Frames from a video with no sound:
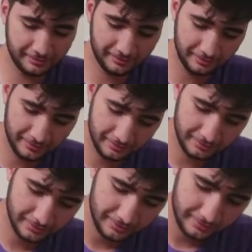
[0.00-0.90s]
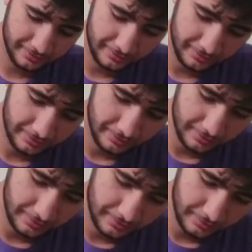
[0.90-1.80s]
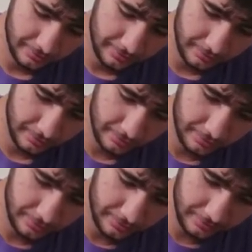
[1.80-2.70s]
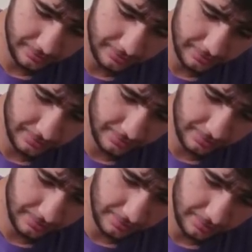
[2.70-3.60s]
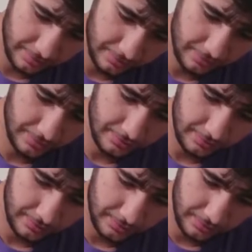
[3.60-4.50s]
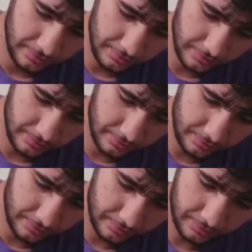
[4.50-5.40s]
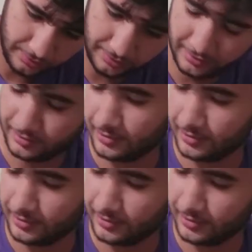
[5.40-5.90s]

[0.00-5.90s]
(silence)